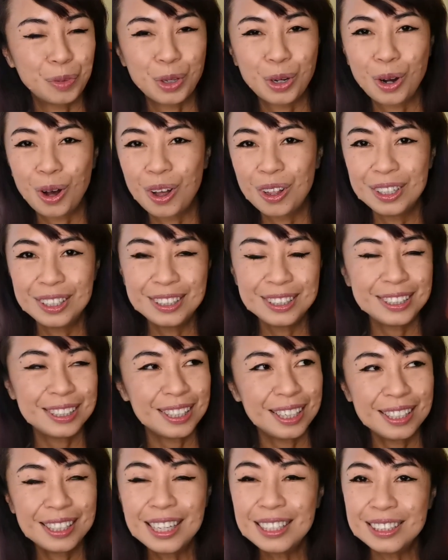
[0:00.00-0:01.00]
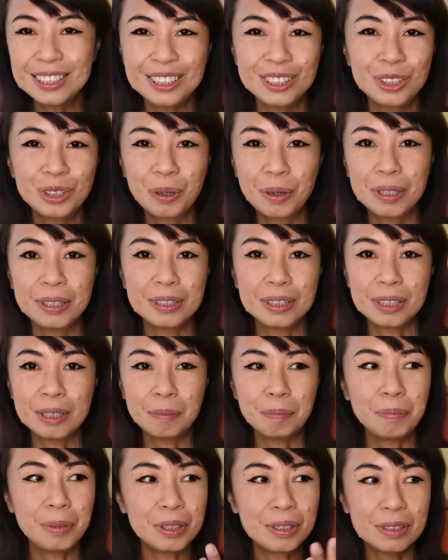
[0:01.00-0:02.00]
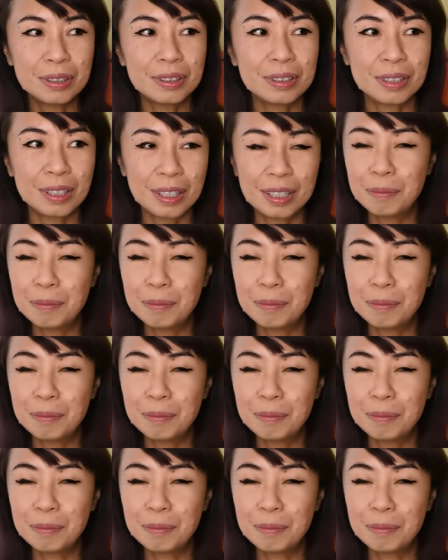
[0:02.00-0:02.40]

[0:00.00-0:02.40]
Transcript: college, and that's just crazy because,